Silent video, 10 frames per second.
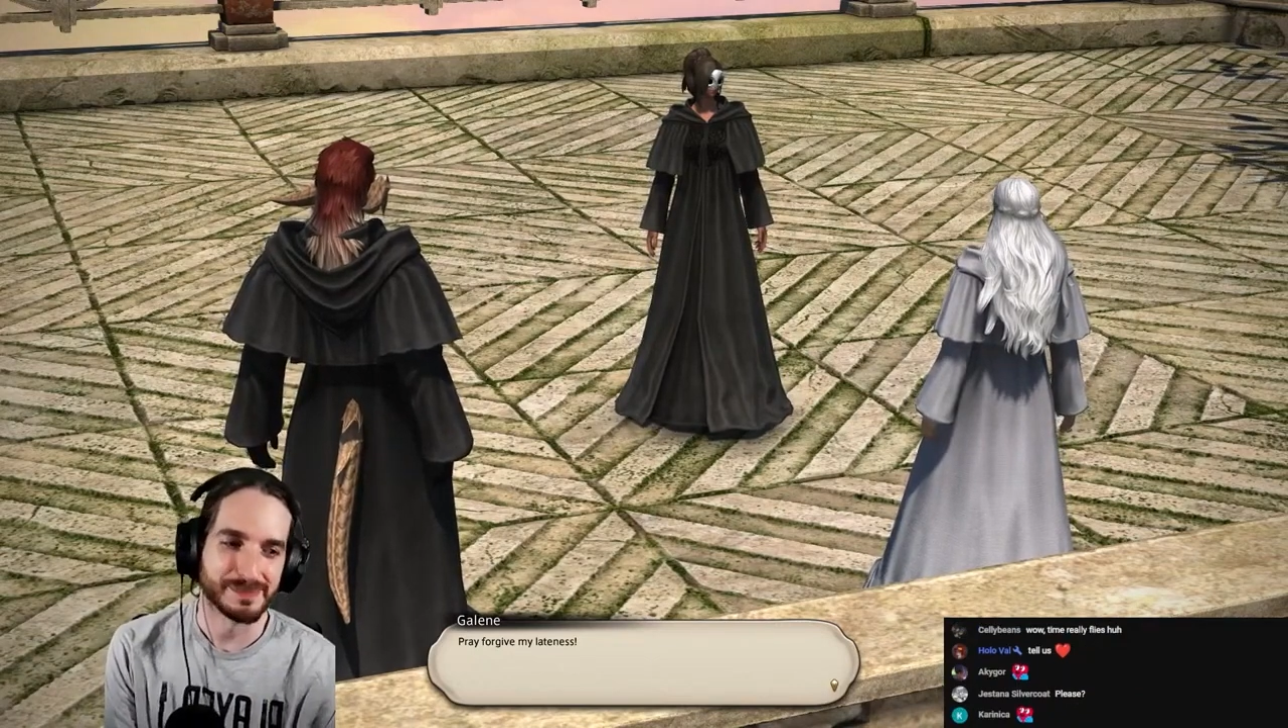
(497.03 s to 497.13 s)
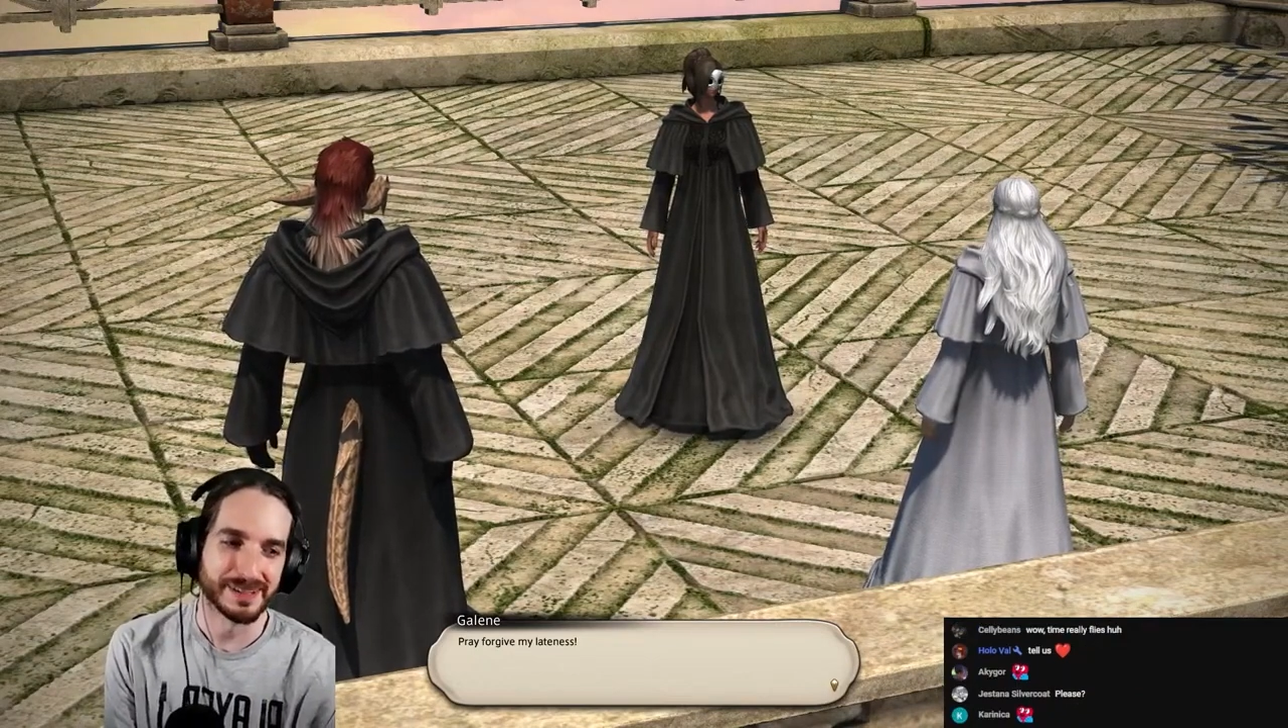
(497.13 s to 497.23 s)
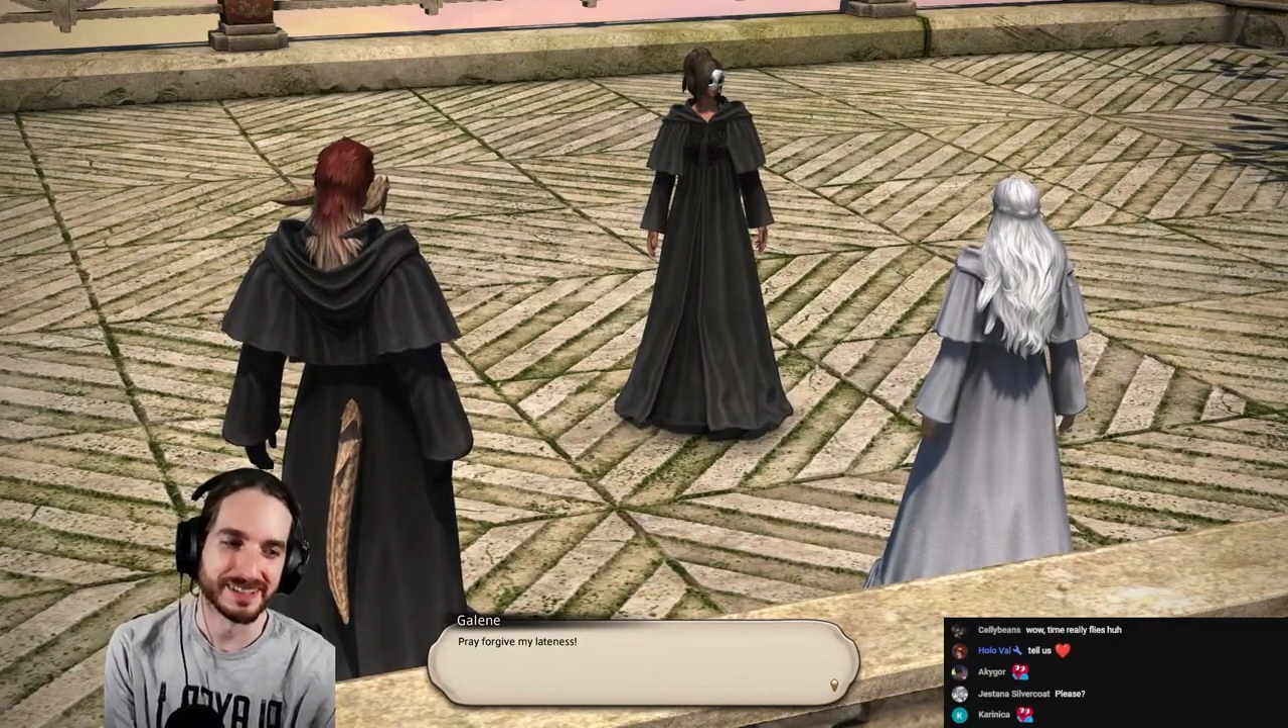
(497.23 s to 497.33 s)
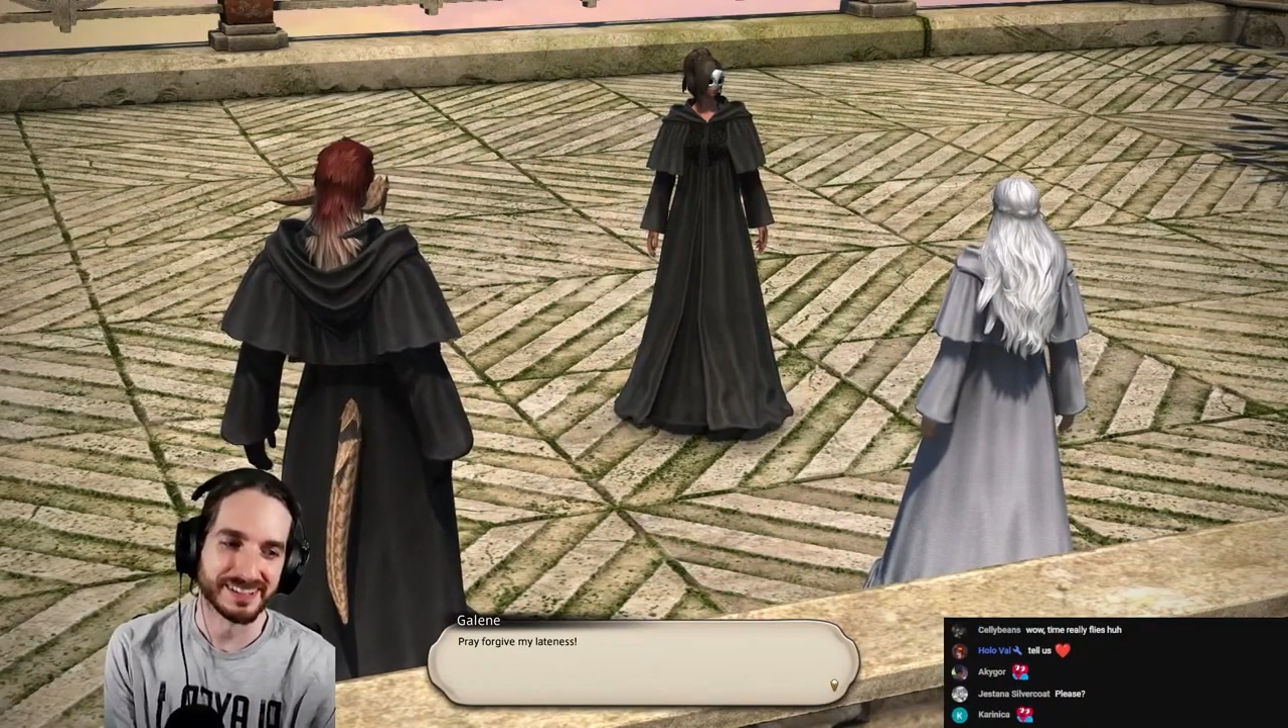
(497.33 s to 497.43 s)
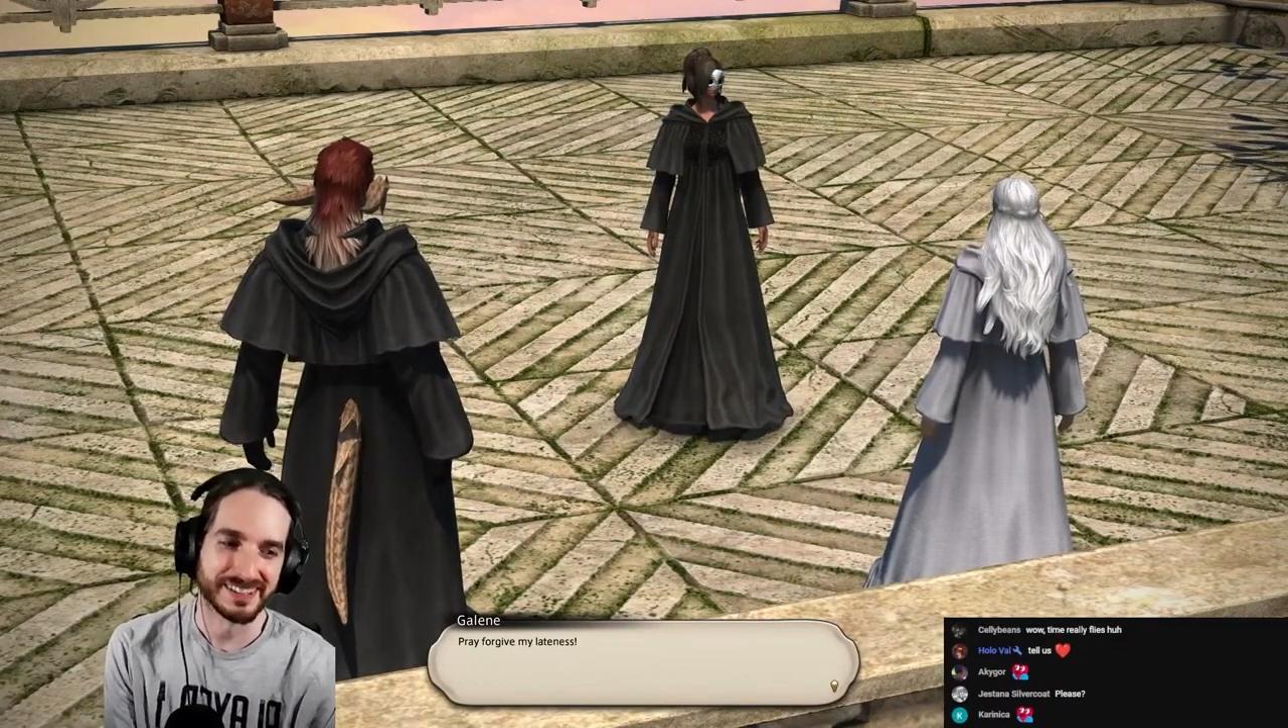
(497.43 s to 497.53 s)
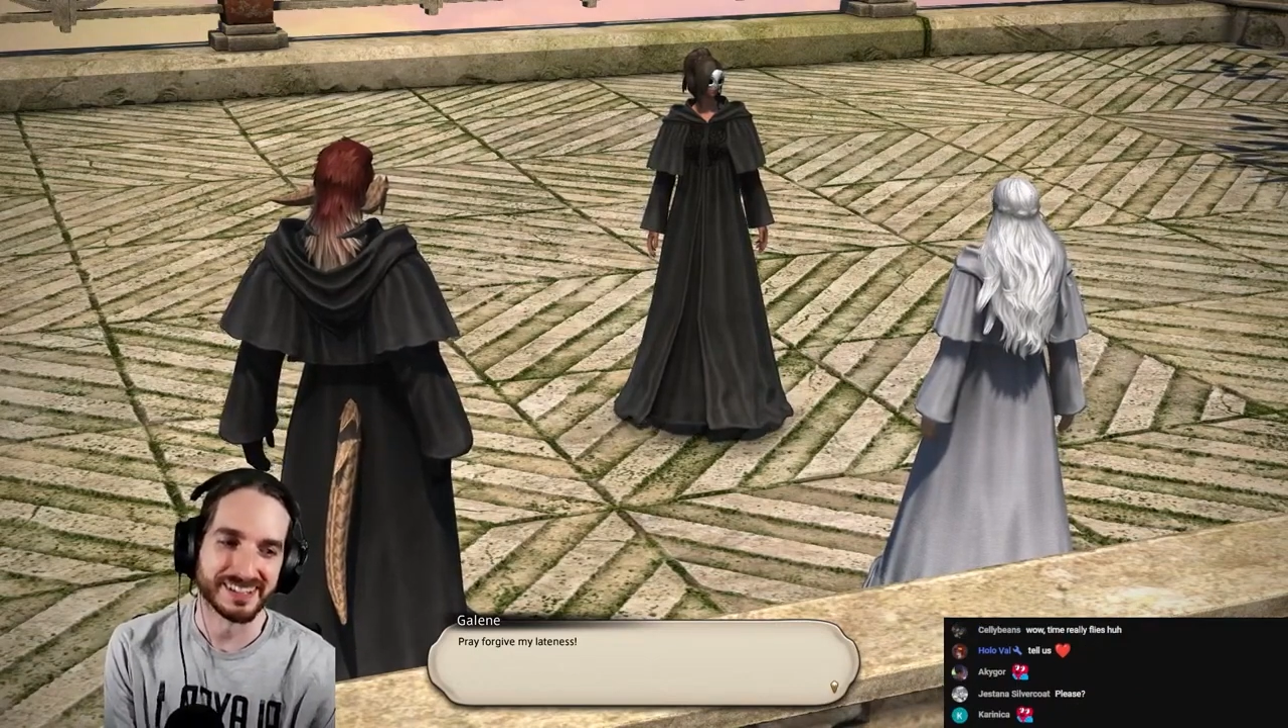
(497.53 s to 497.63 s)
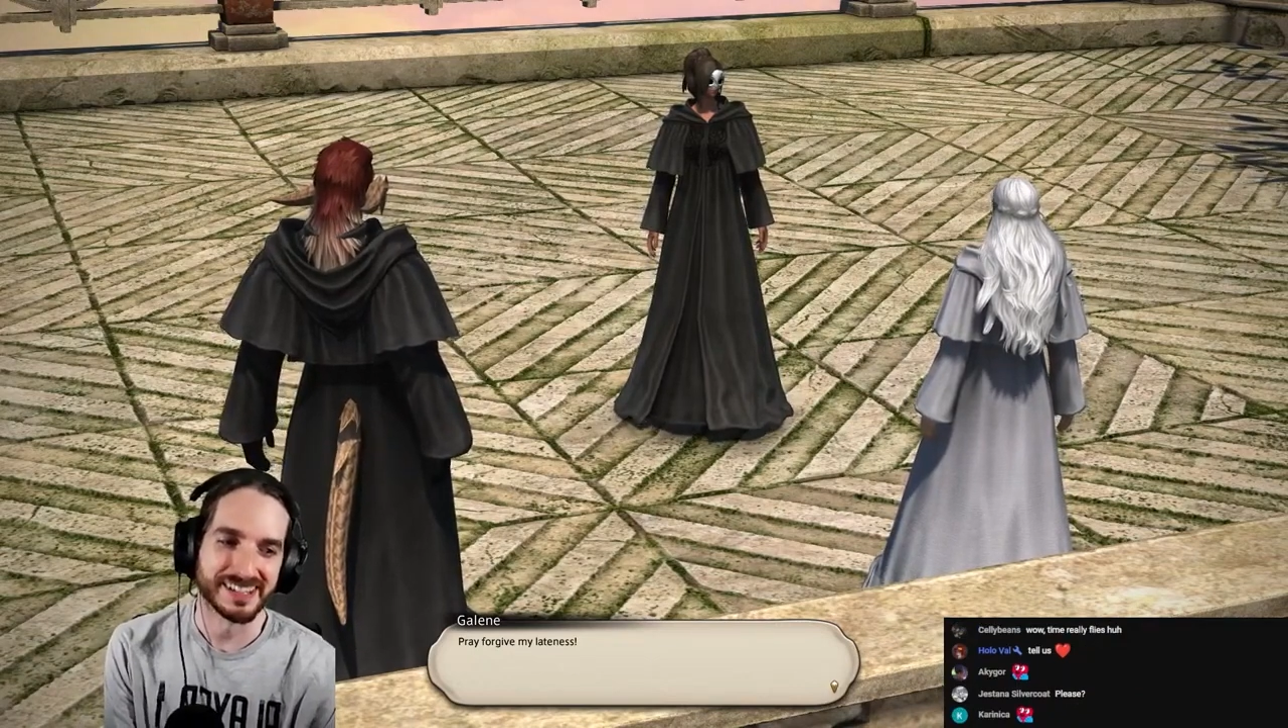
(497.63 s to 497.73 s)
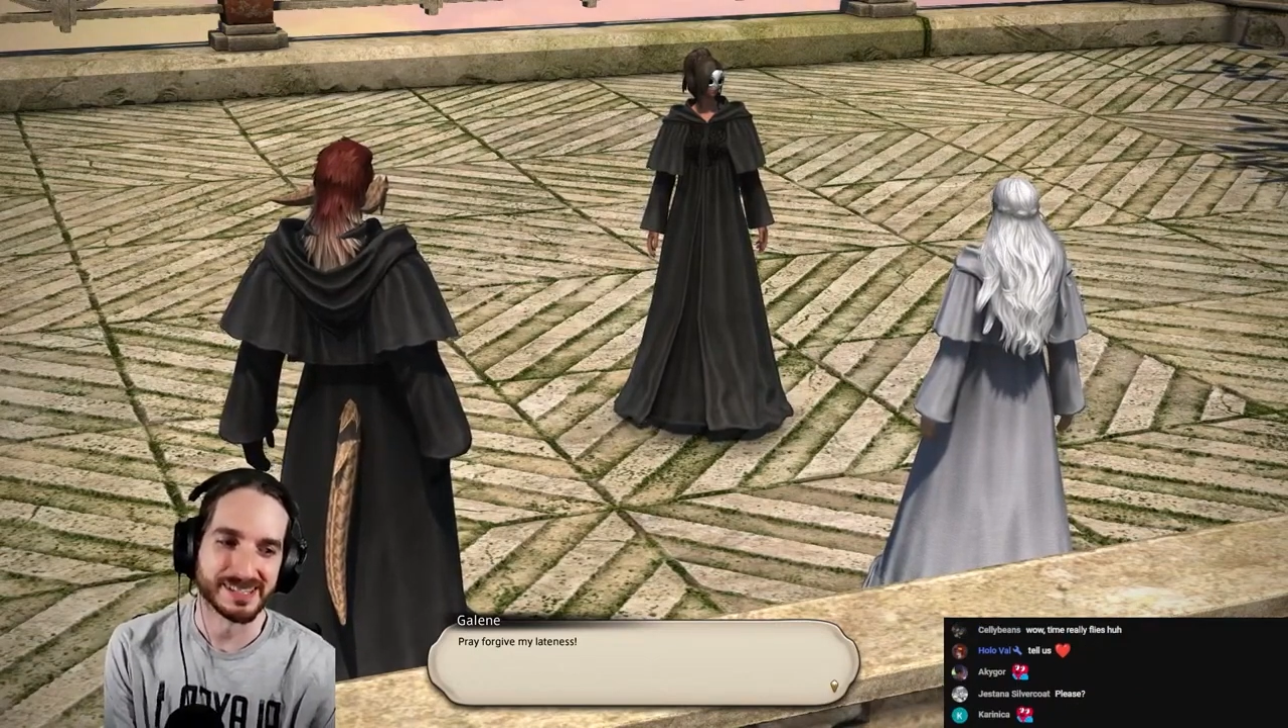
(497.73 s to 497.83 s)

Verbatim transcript: been